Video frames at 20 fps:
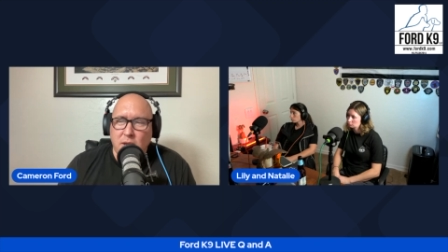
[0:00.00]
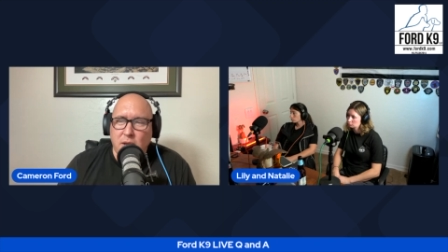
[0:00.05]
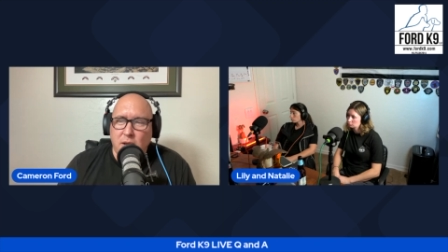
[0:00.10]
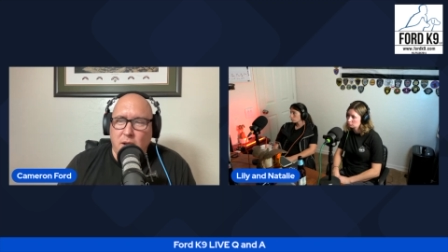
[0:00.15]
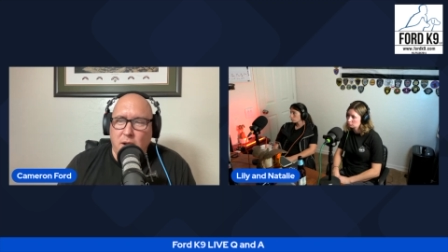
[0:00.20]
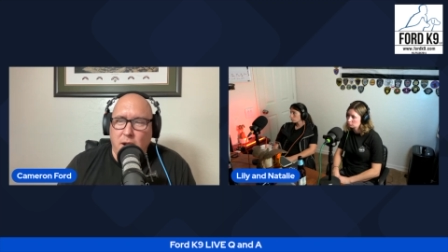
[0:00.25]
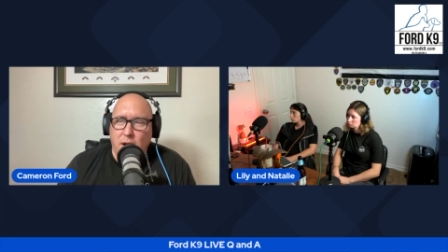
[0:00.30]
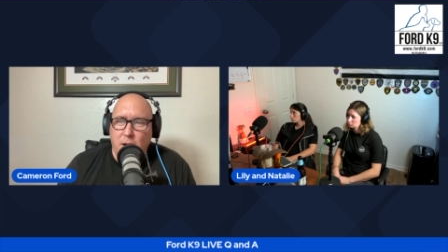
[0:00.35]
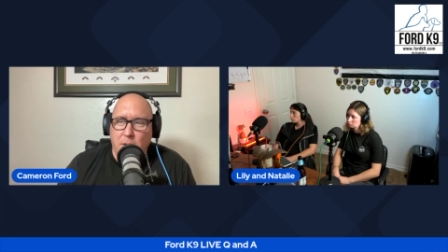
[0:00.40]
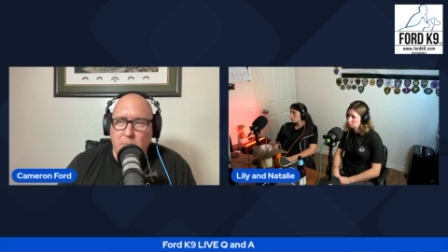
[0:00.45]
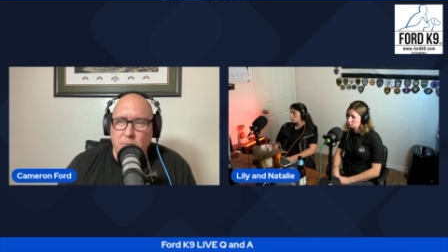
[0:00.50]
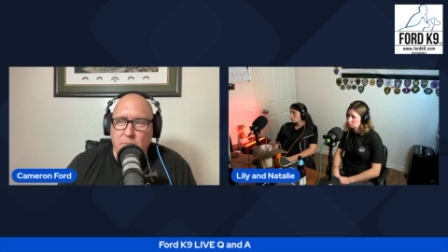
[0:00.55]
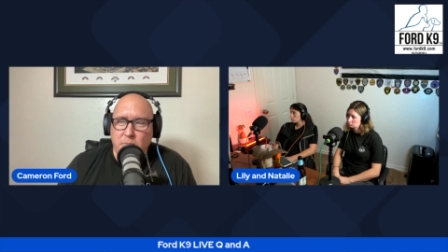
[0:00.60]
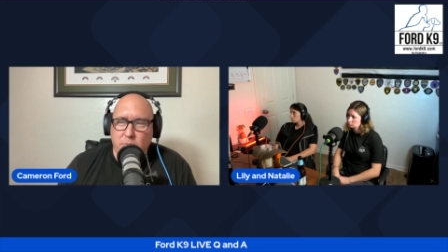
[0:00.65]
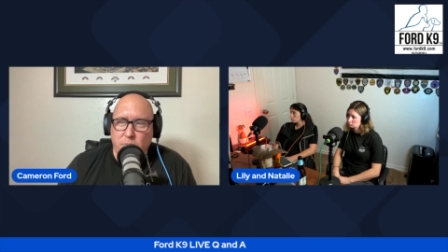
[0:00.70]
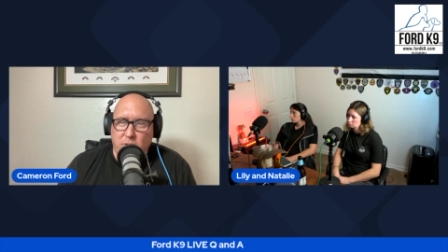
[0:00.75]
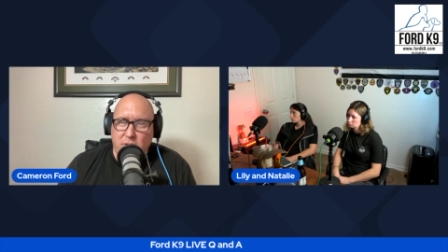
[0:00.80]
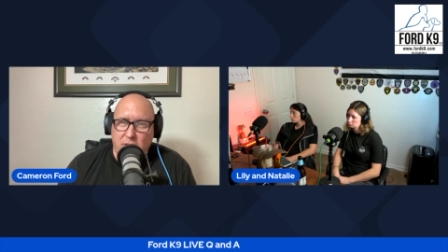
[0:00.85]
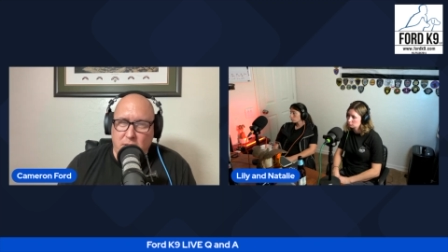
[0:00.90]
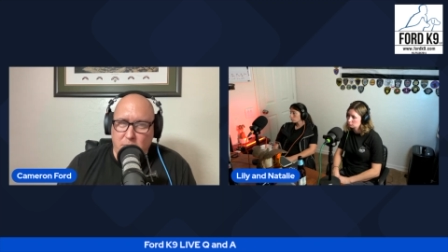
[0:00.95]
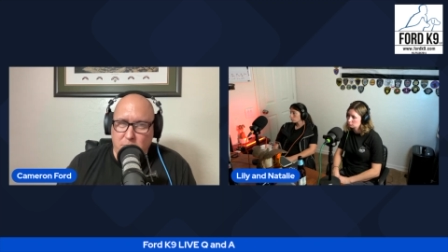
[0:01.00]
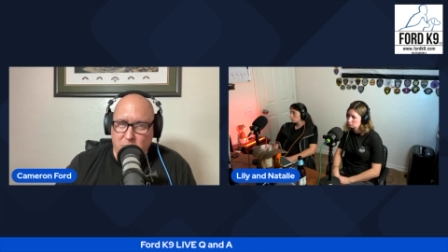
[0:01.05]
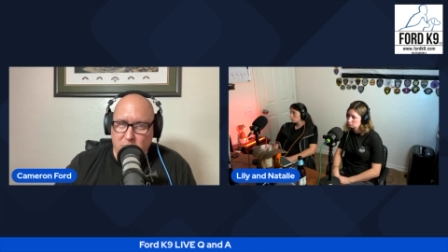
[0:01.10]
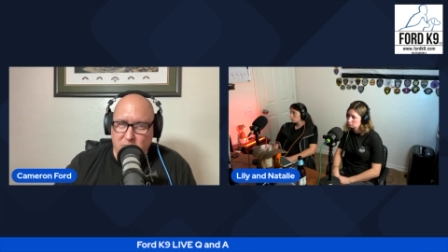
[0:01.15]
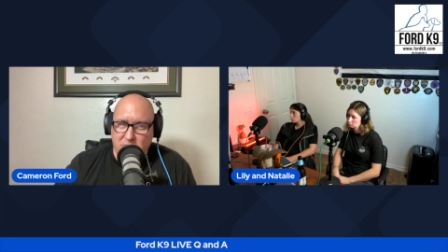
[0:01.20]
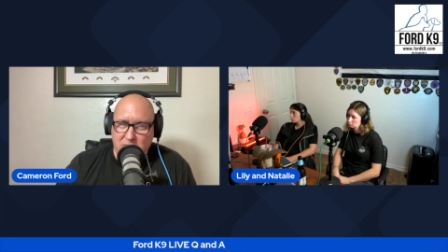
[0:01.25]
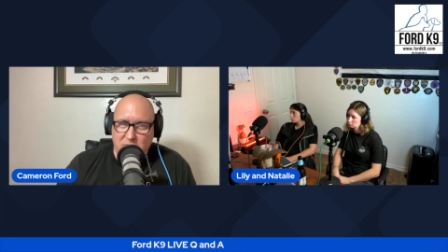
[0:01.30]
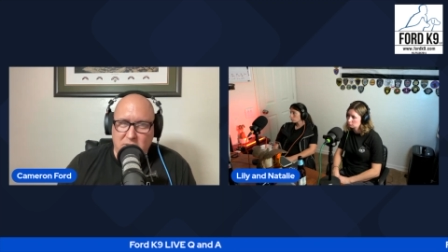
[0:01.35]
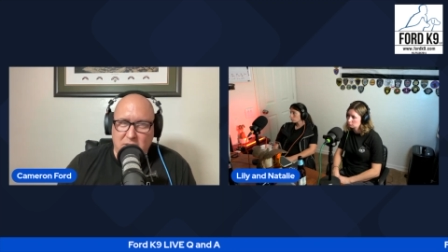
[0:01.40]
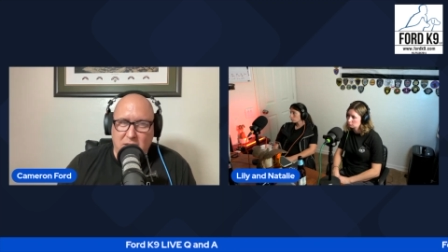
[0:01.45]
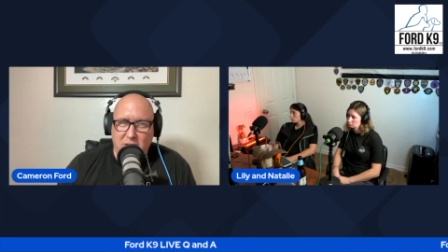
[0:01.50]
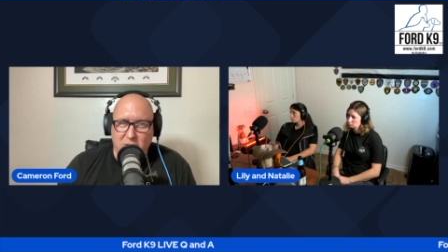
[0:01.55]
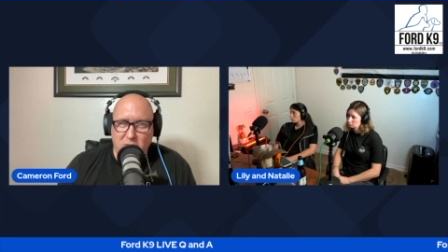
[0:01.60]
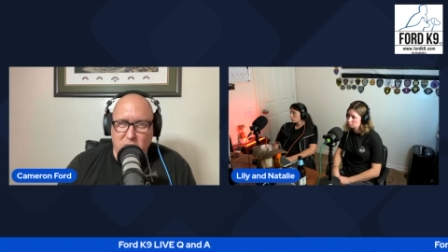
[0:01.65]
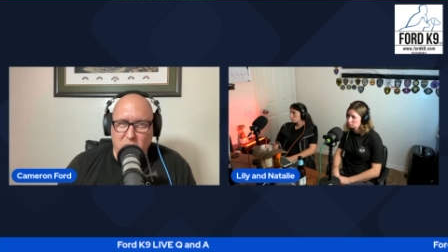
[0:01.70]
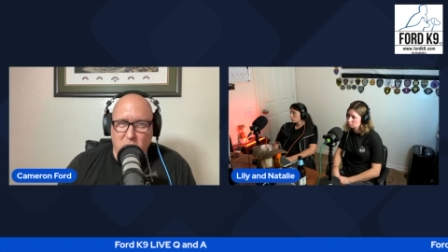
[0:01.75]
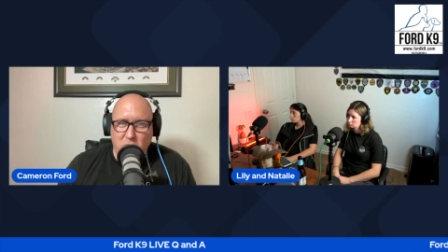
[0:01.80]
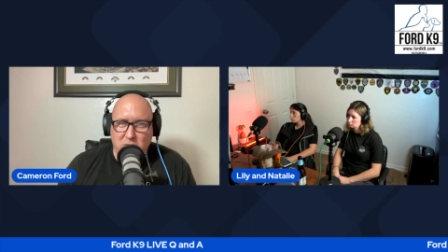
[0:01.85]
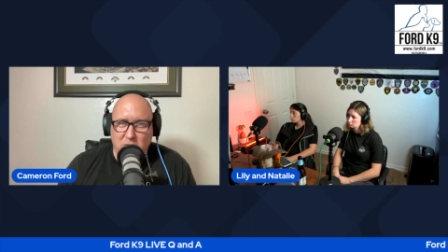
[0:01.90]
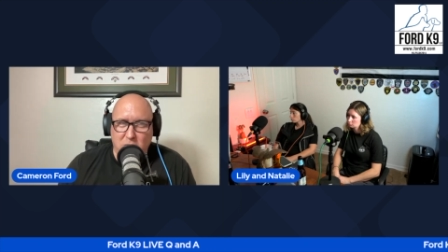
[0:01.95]
But I'm going to leave that
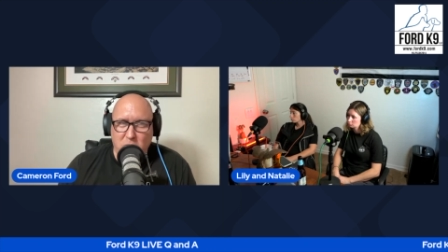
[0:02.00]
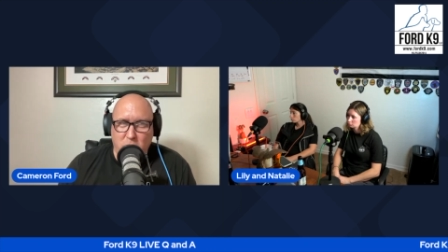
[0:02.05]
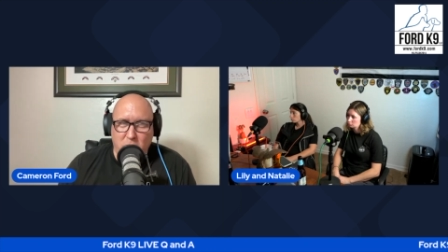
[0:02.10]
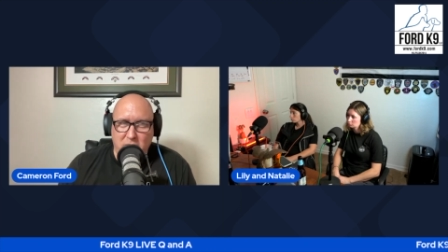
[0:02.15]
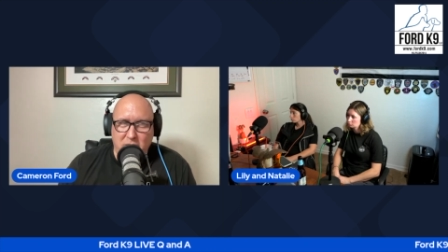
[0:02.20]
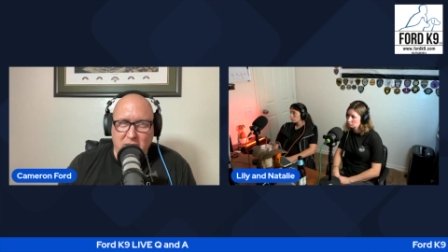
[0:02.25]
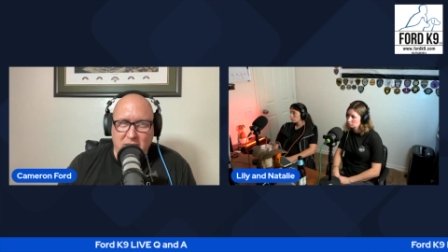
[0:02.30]
alone because I don't want